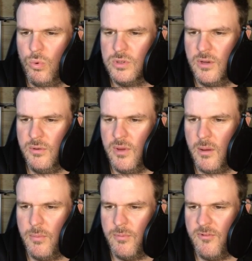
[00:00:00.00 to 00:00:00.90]
so here we
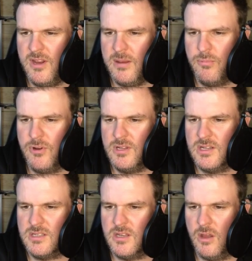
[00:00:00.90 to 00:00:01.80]
are, 3D printed
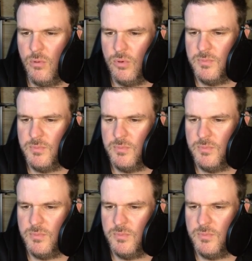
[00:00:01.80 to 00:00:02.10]
Star Wars,